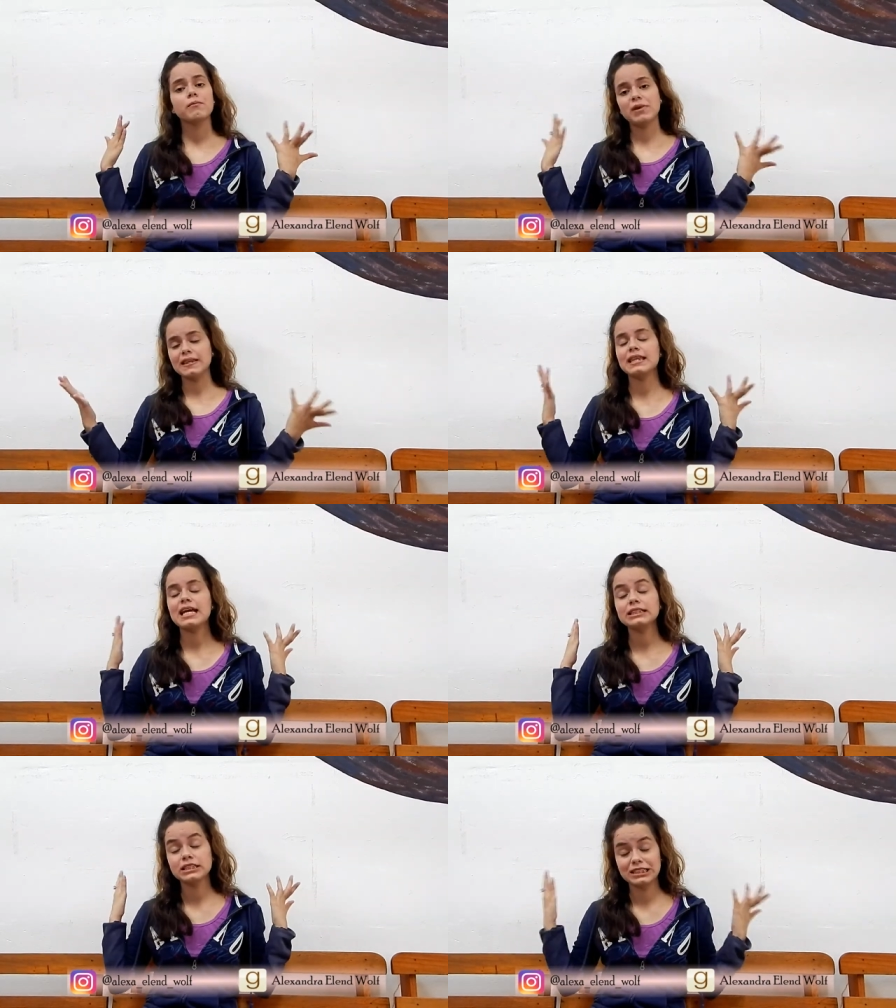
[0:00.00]

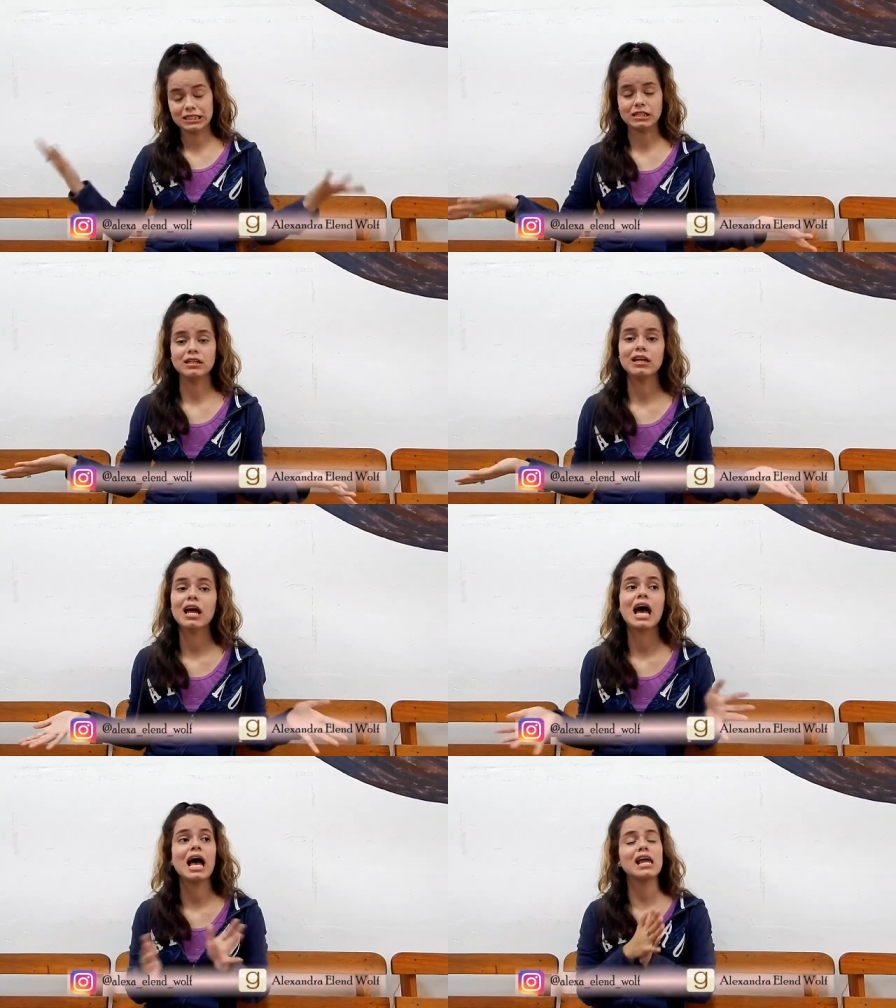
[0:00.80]
Midnight Sun,
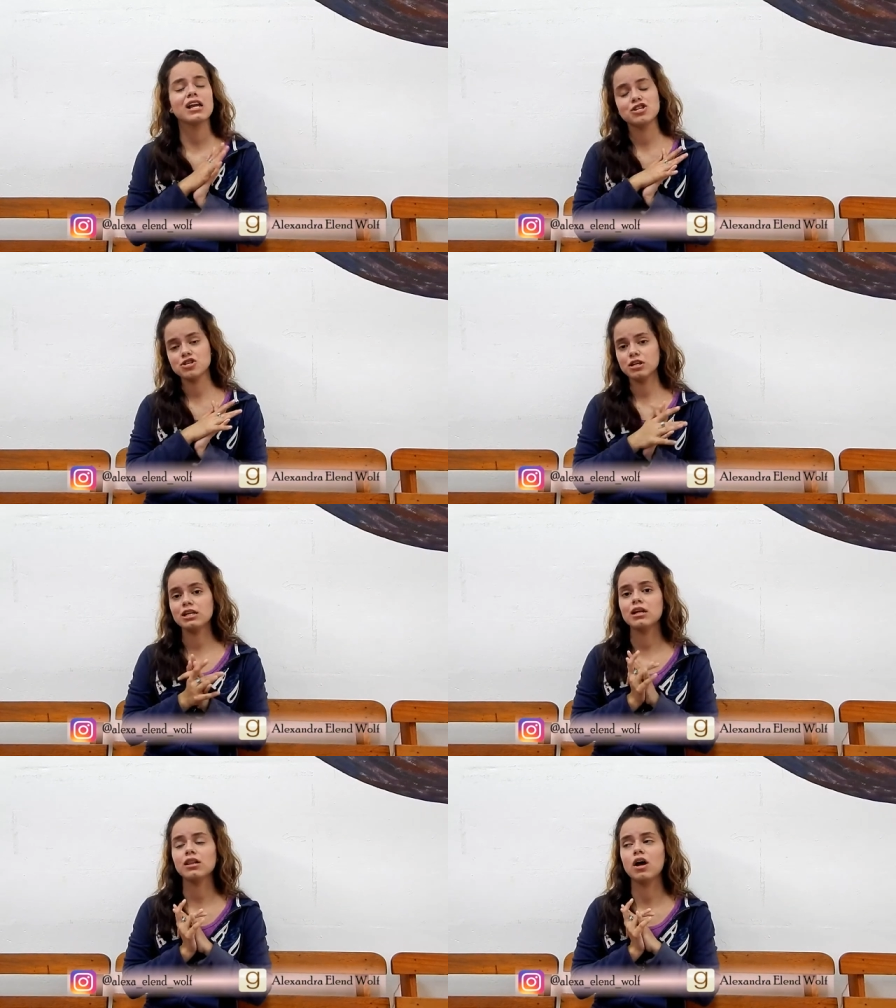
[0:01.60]
I enjoyed it
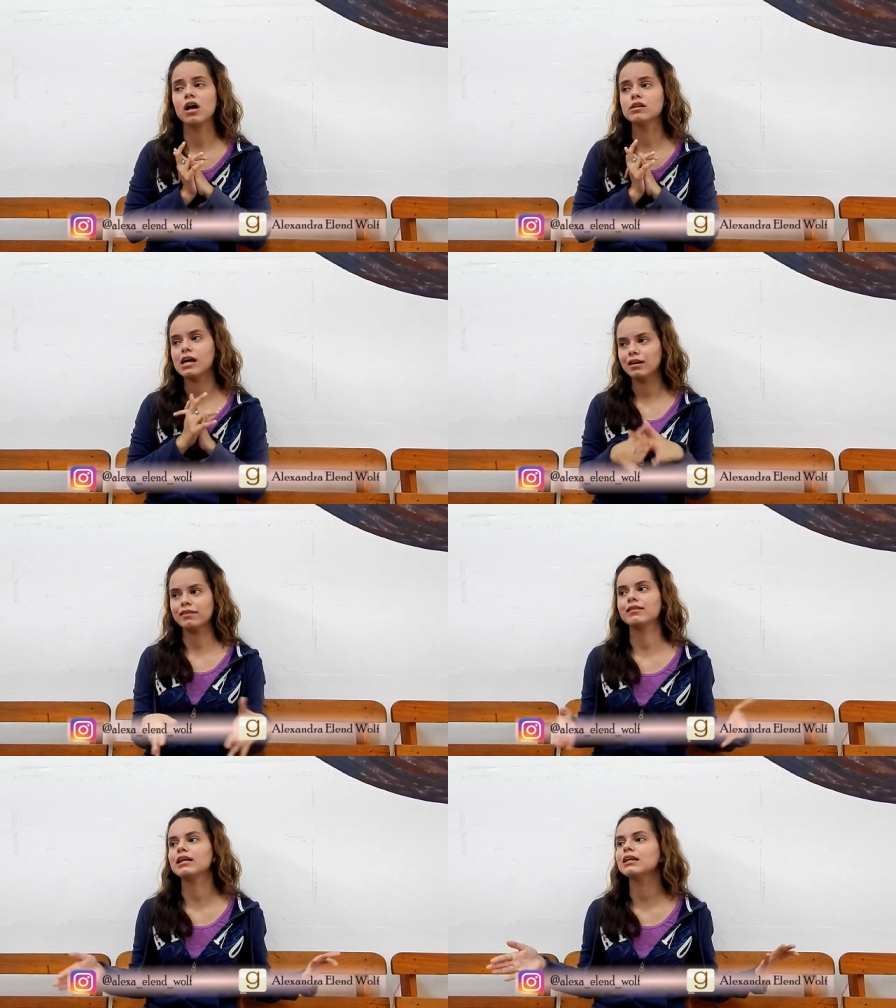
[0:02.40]
a lot. I
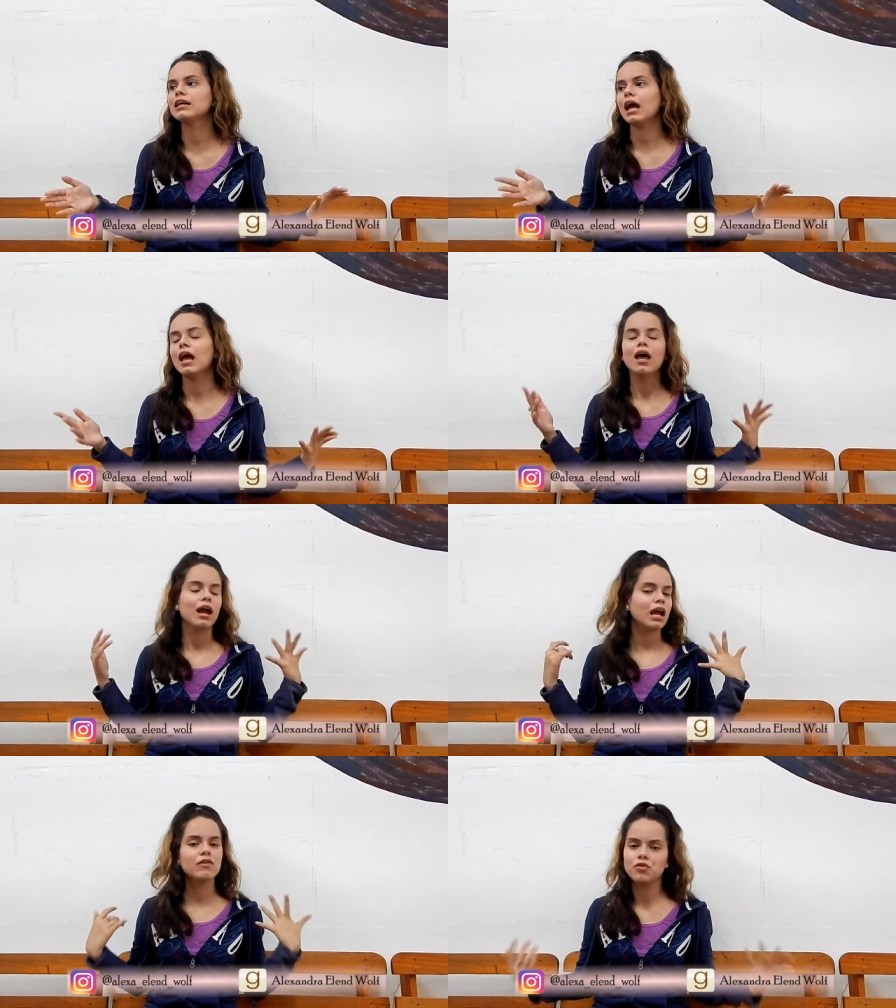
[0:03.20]
think
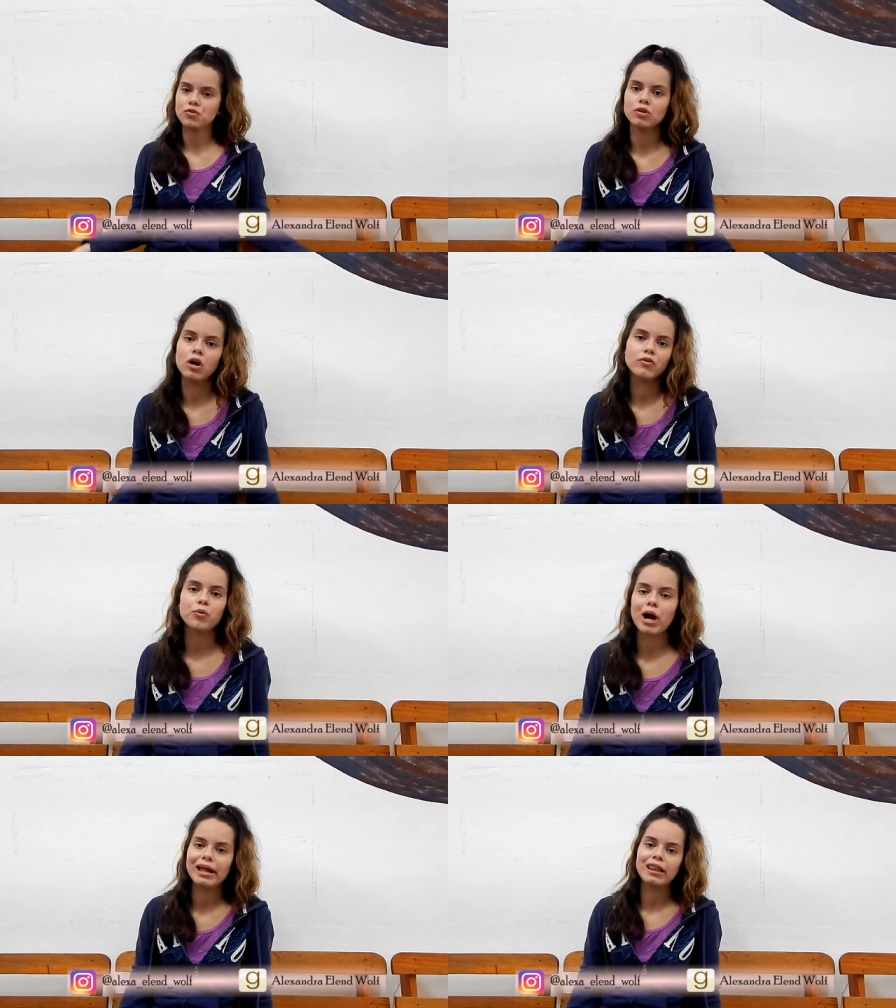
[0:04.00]
if you love
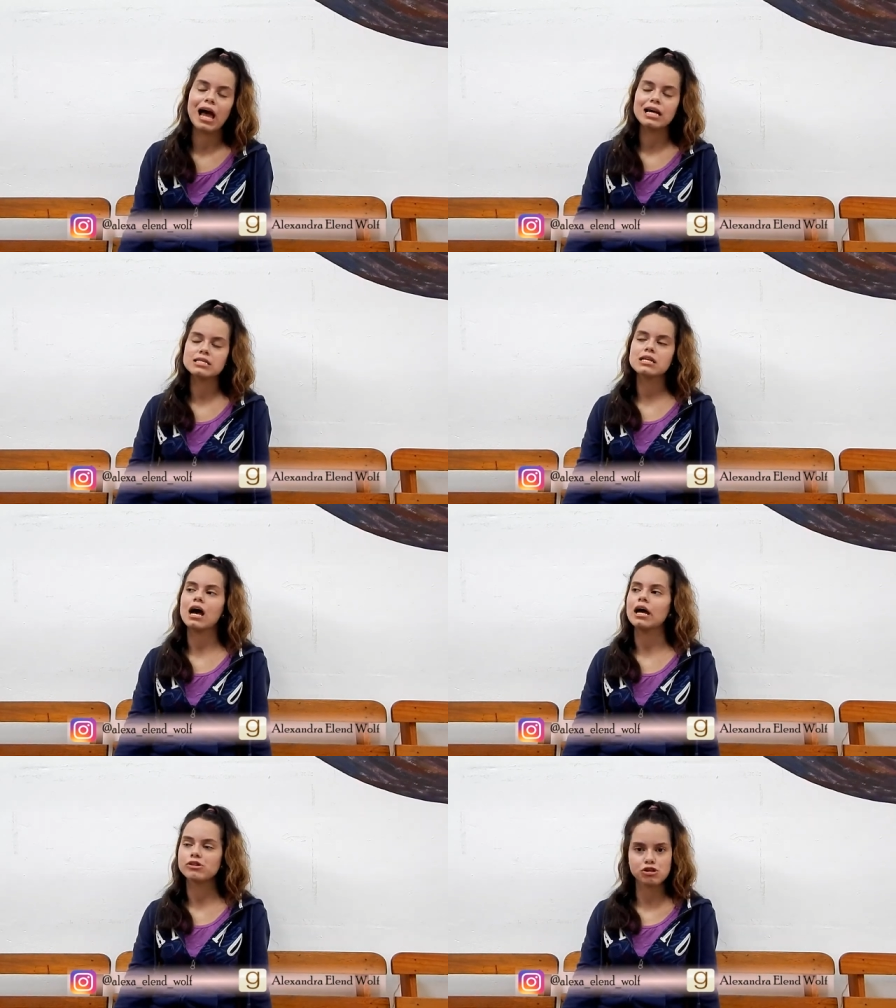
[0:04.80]
Twilight,
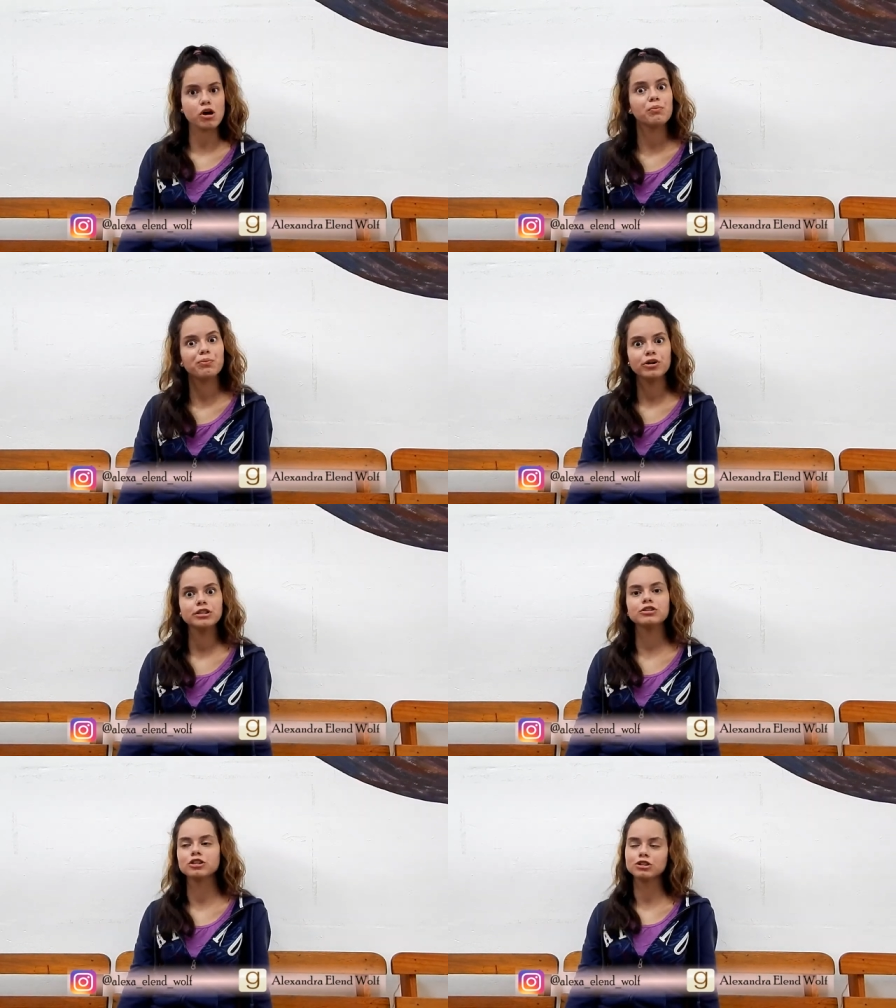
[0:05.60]
at some point
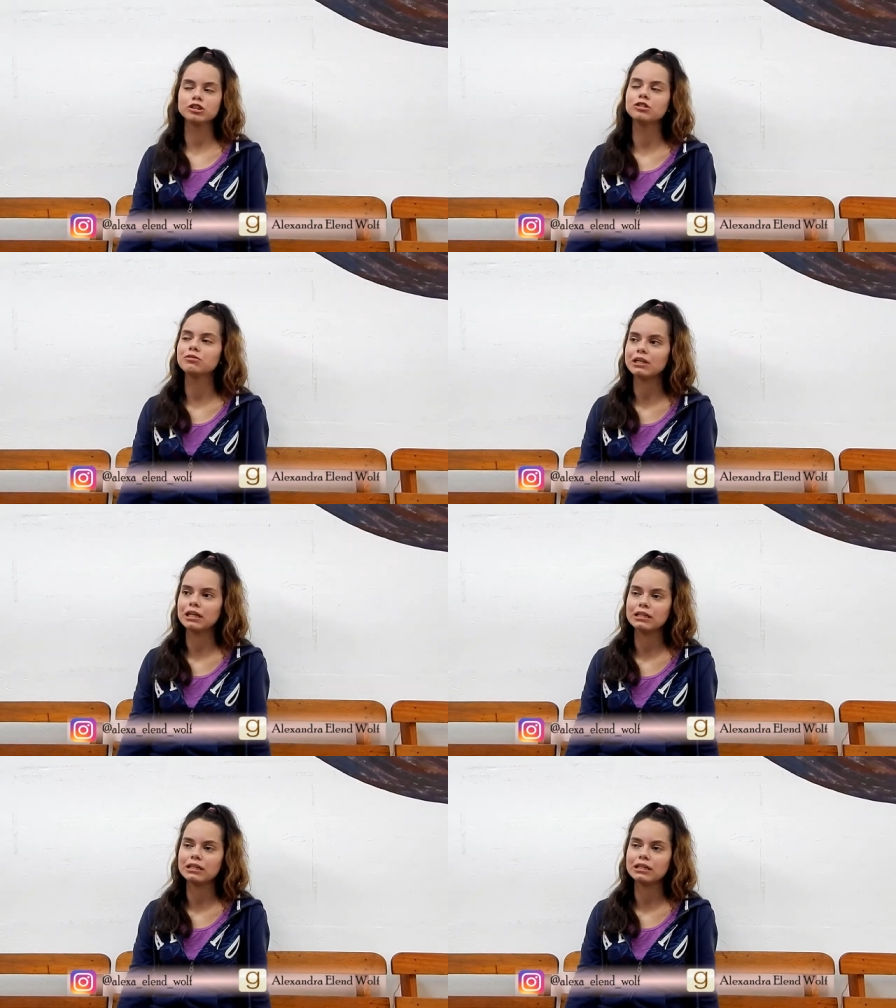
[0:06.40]
you should read it.